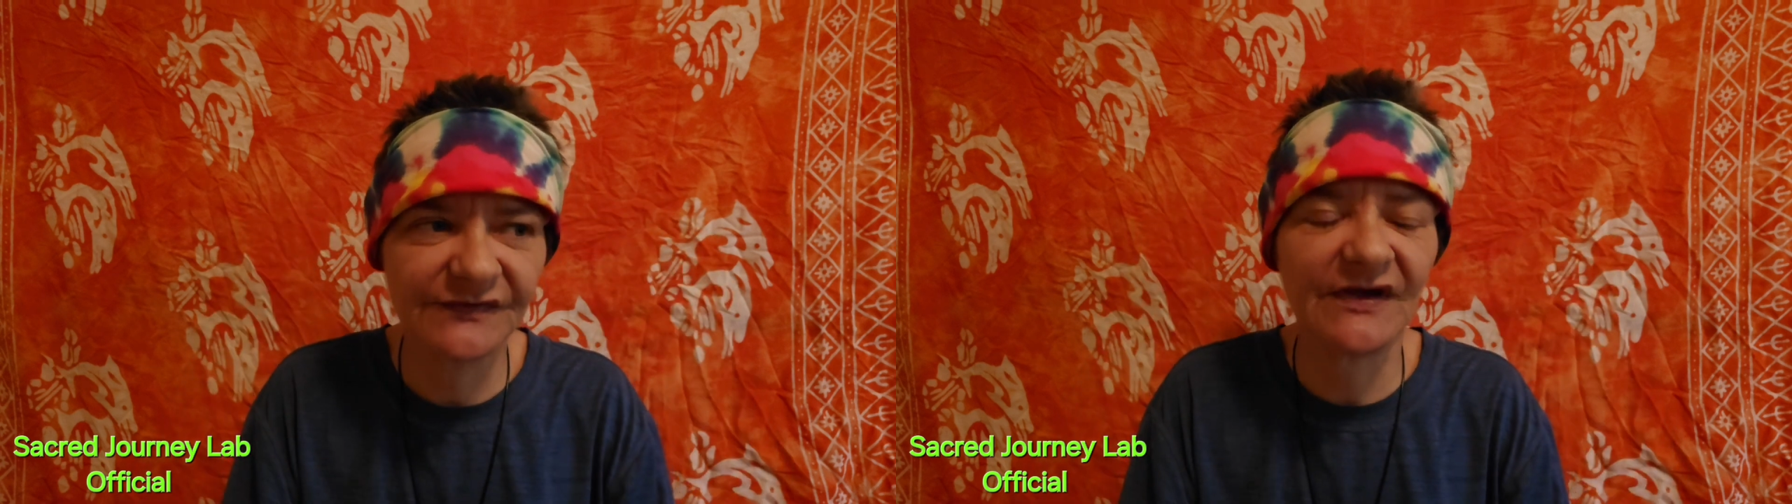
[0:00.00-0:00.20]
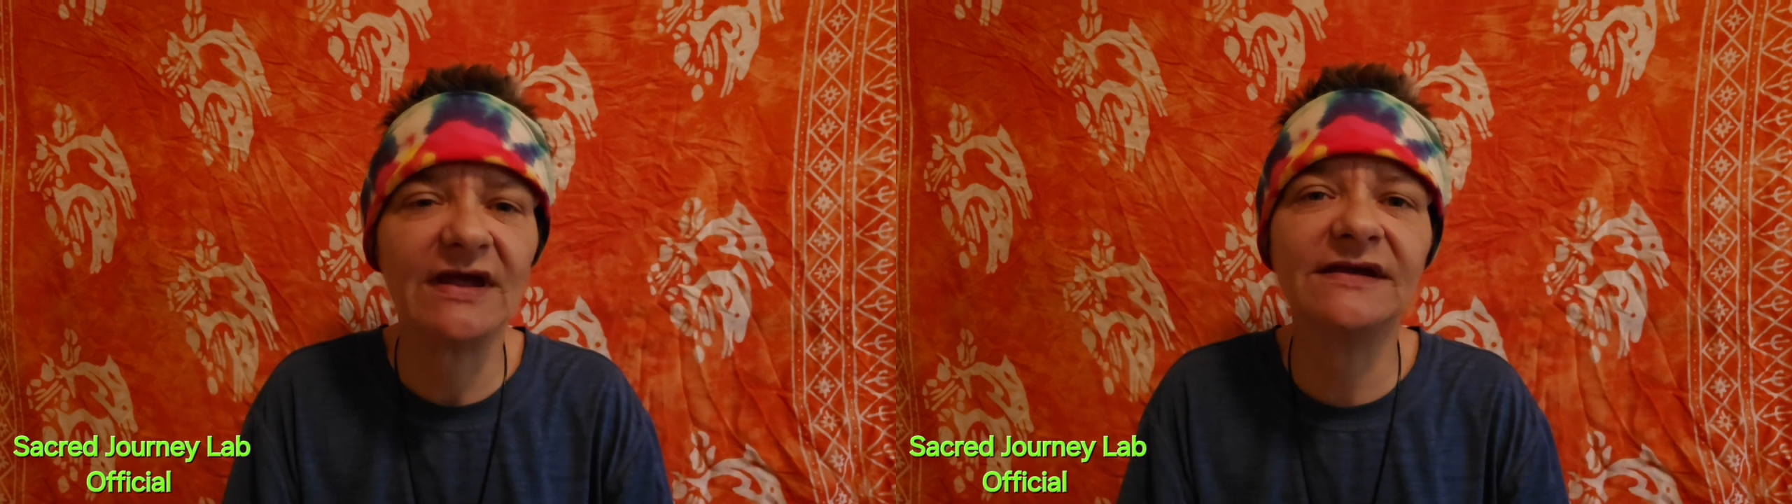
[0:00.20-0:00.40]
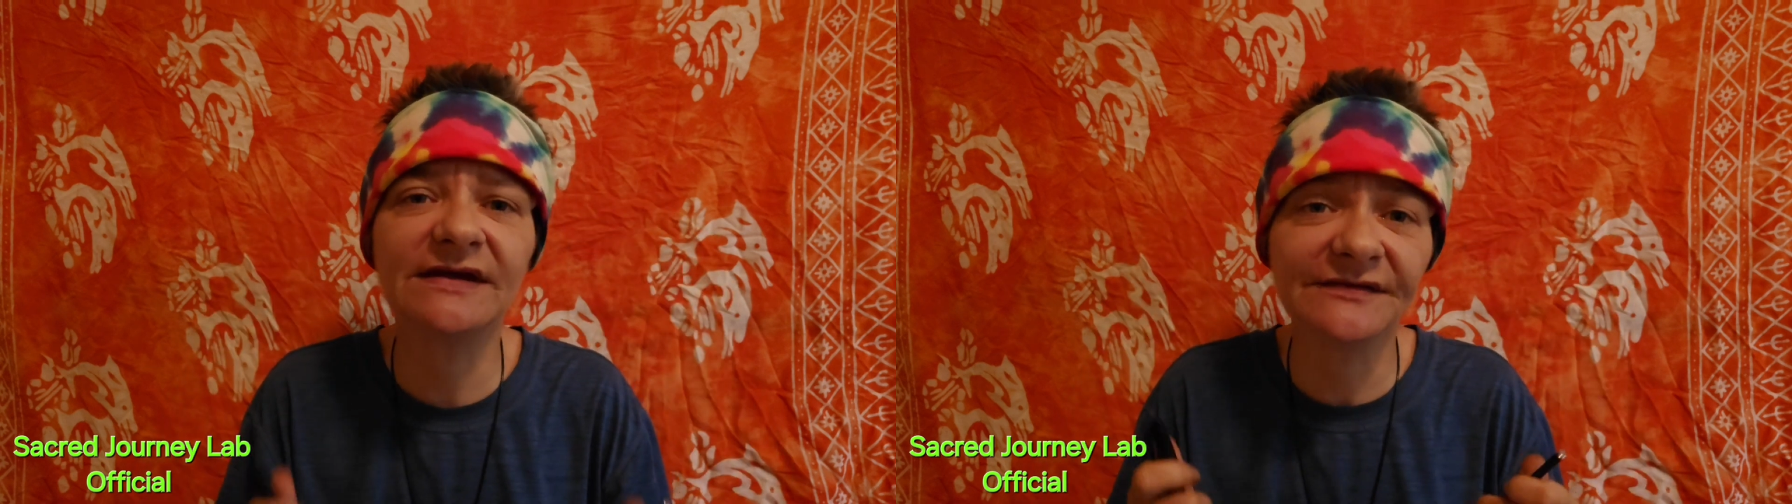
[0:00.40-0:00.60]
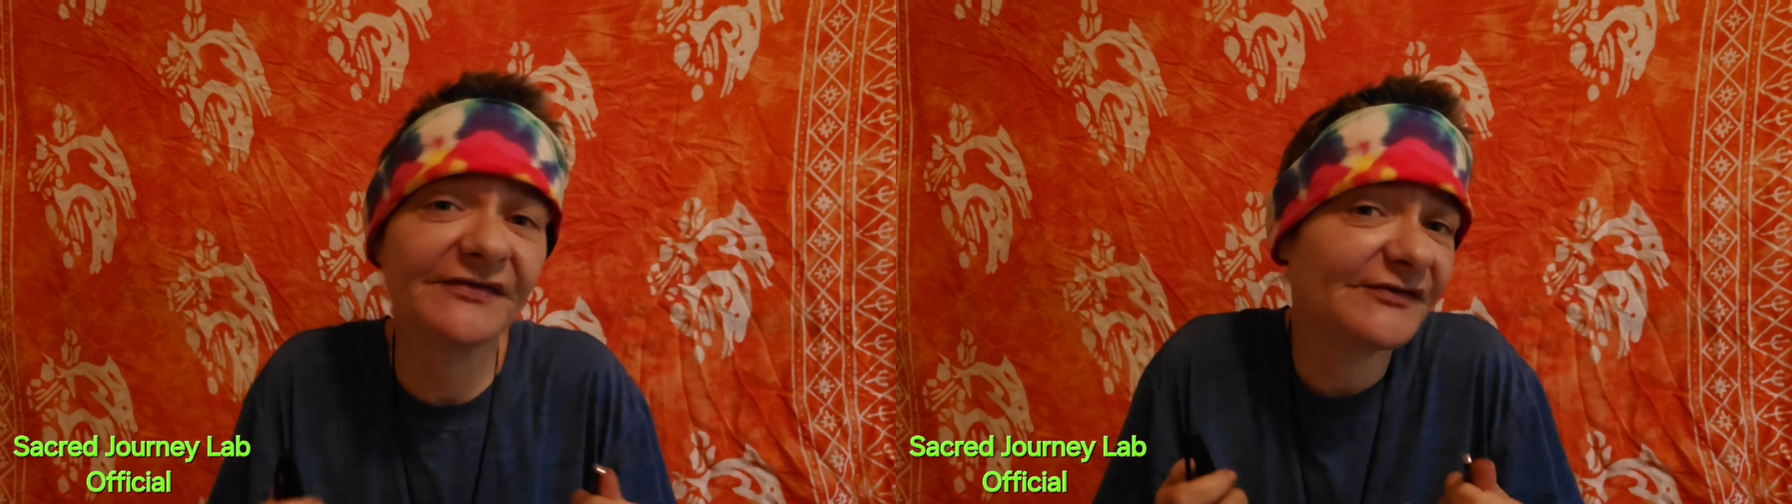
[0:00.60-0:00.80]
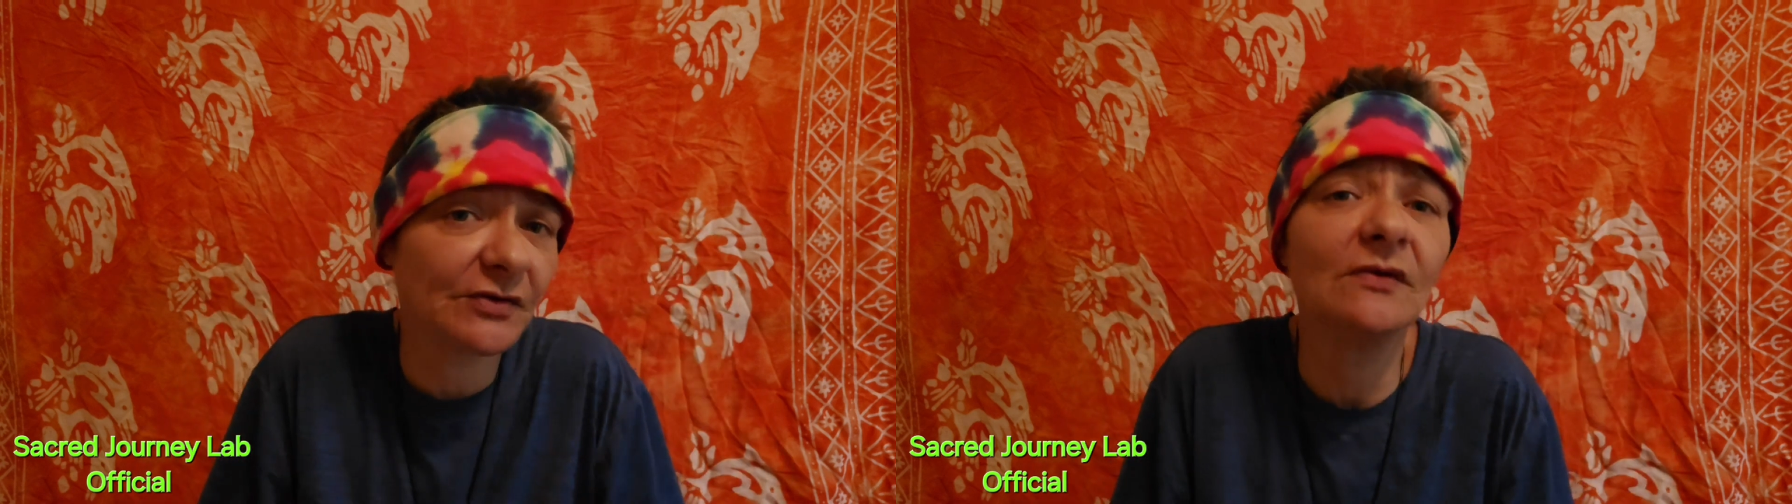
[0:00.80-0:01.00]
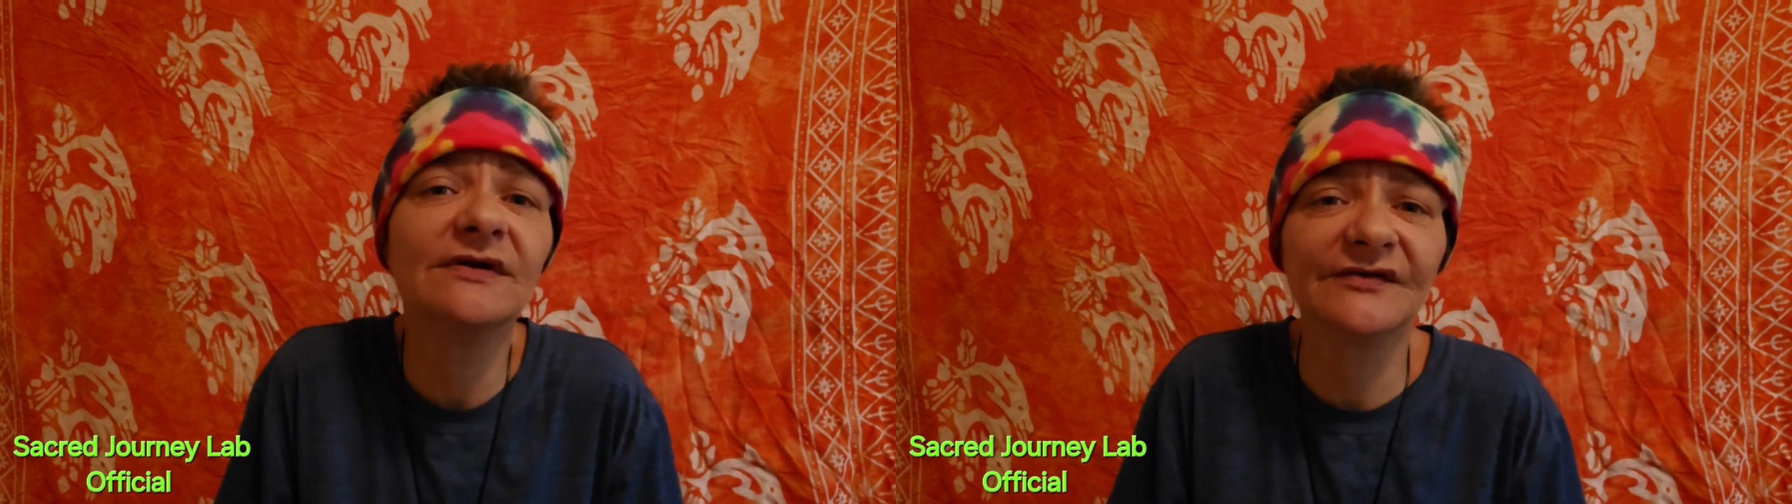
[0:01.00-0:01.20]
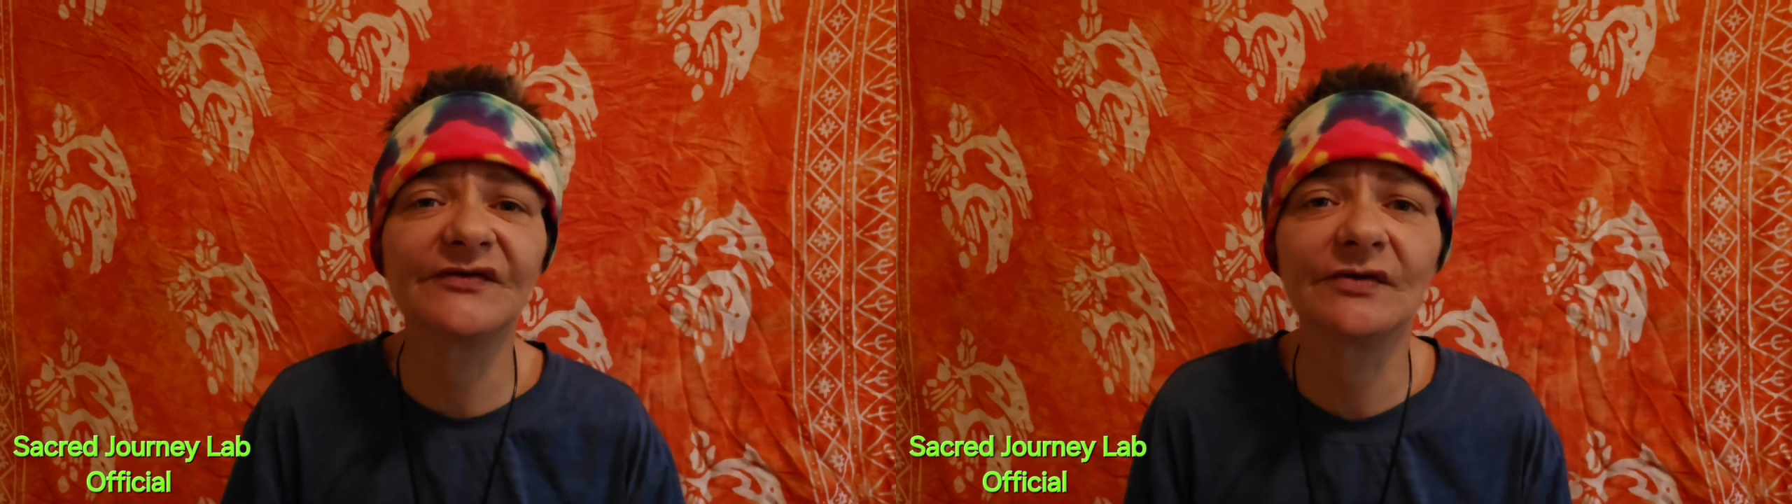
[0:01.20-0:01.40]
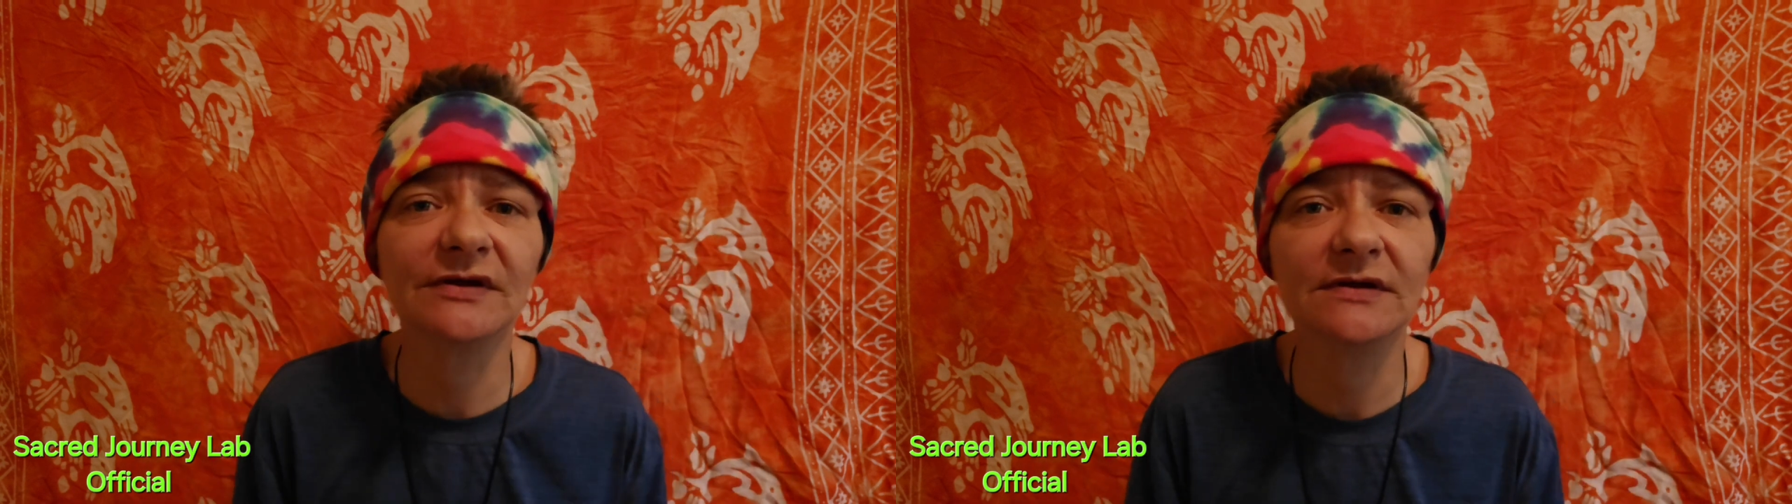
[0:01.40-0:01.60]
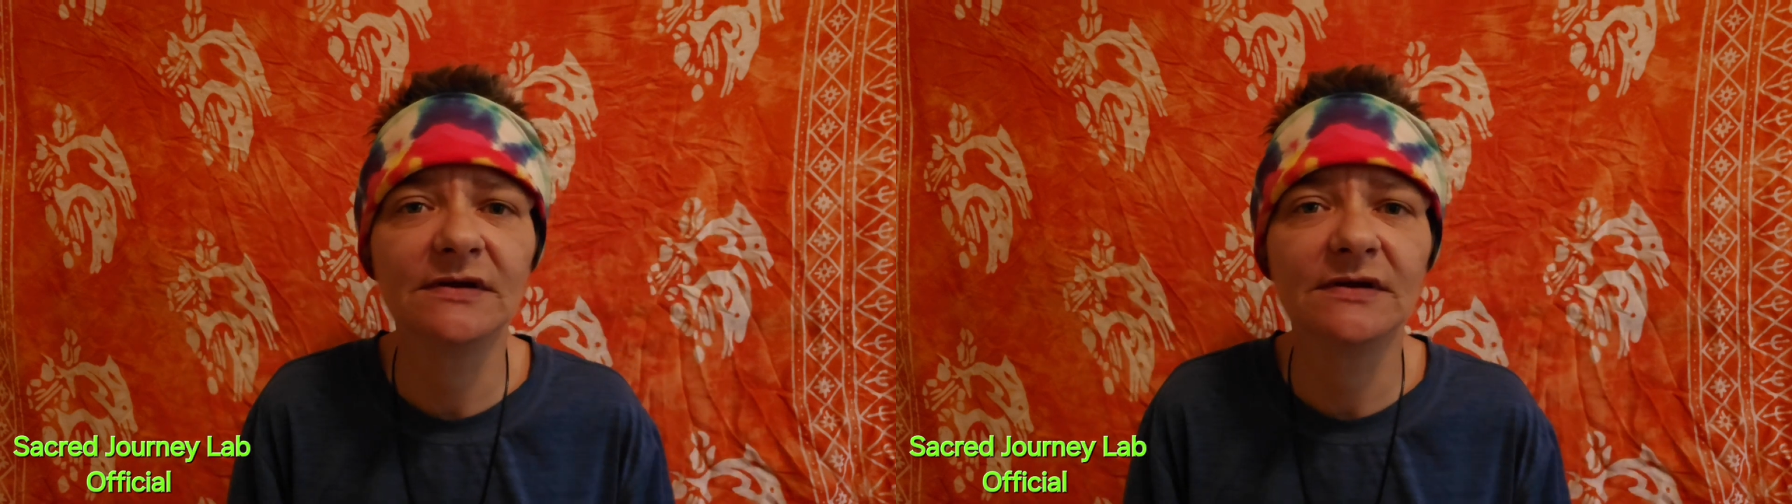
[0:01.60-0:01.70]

take it seriously.